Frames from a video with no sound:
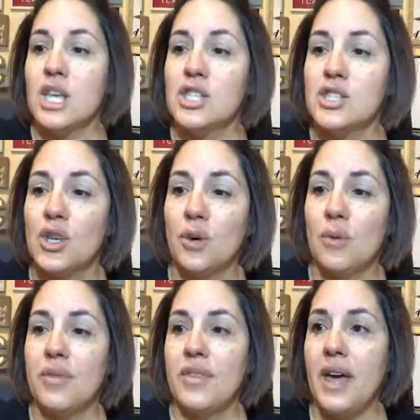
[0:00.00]
So
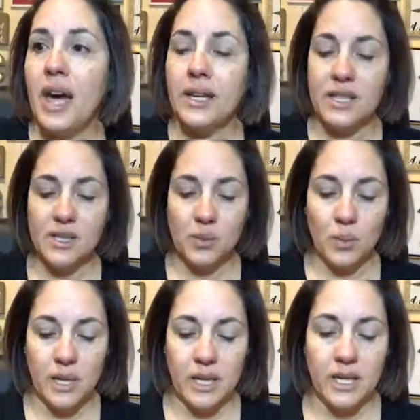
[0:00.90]
that is
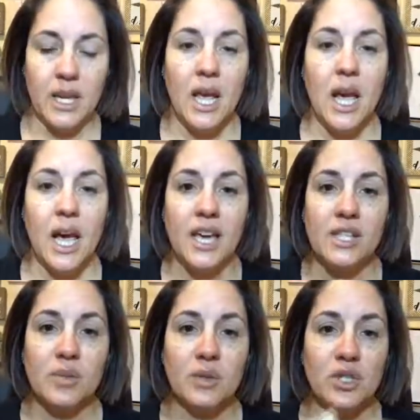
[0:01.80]
when I
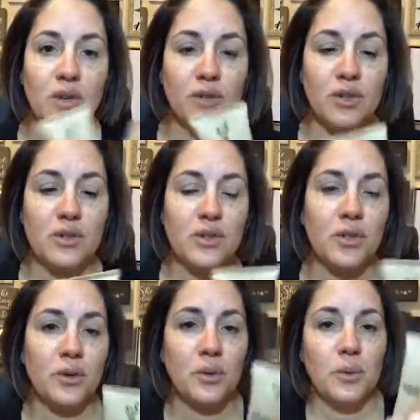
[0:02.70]
switch over
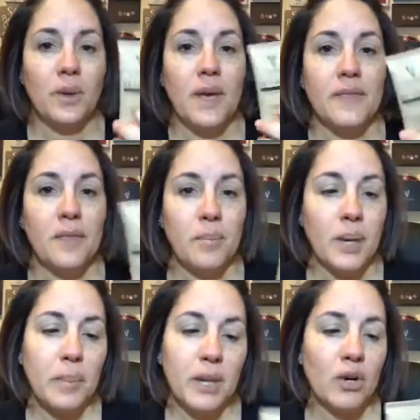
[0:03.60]
to the
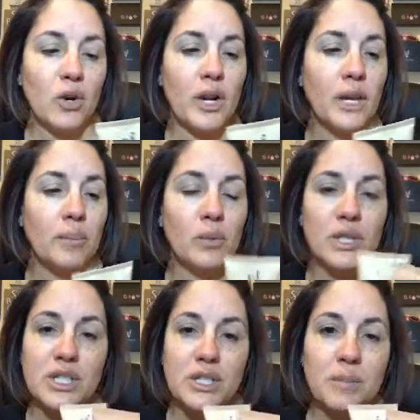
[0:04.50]
BB cream,
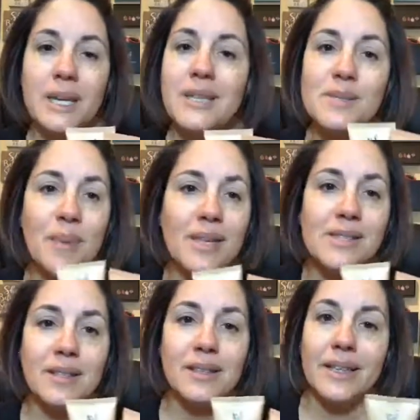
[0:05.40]
which to me is
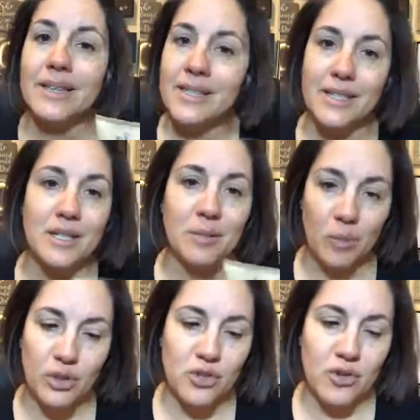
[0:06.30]
basically a tinted
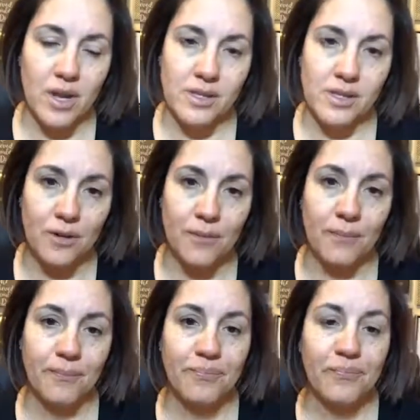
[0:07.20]
moisturizer.
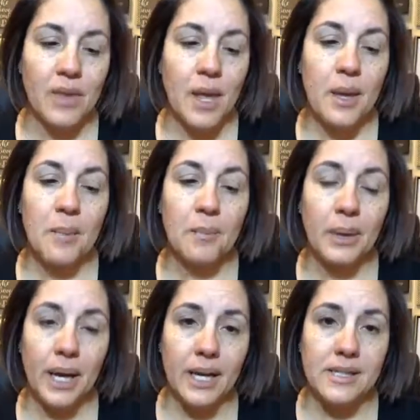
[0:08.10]

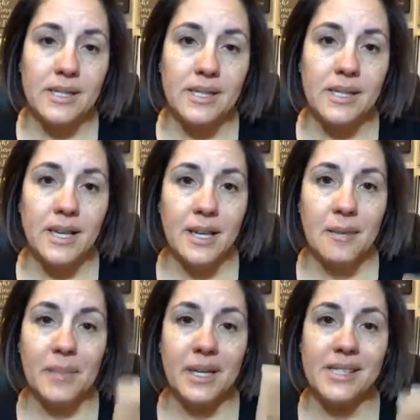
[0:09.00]
But
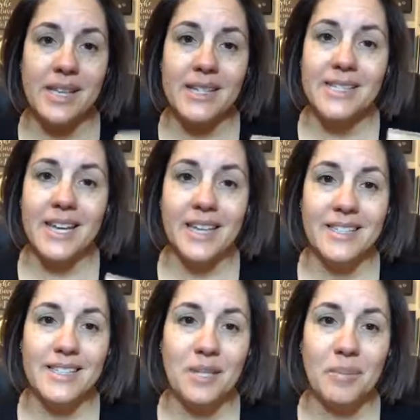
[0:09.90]
because I
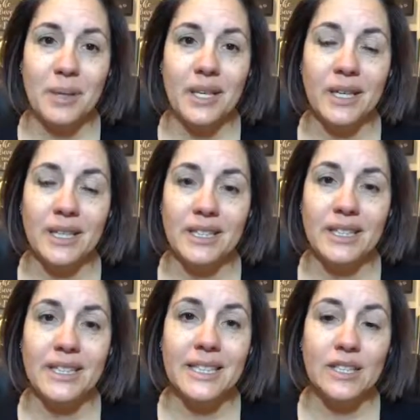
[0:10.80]
tend to be a
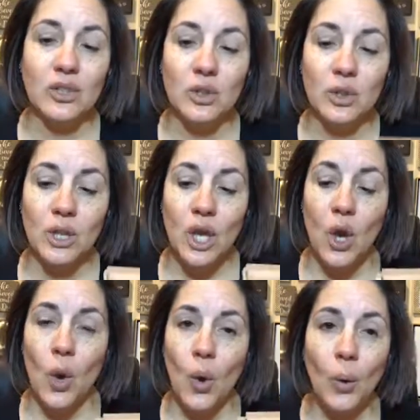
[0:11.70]
little
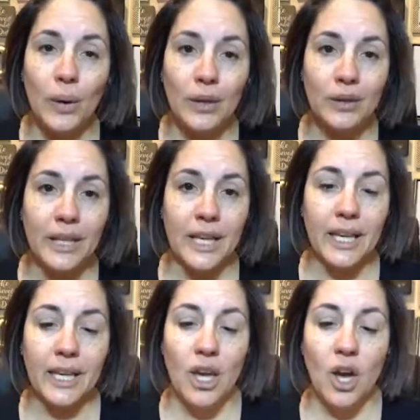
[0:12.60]

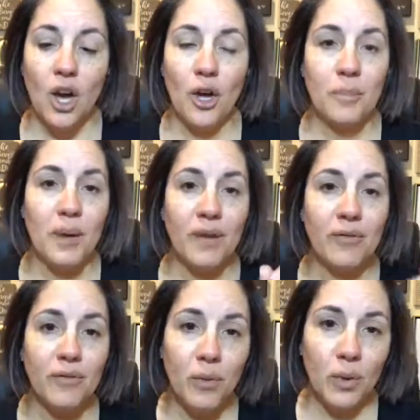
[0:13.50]
oily on my
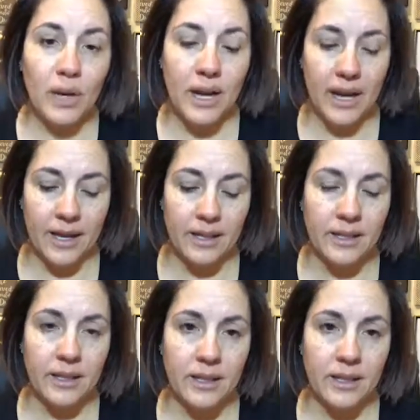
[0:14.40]
forehead,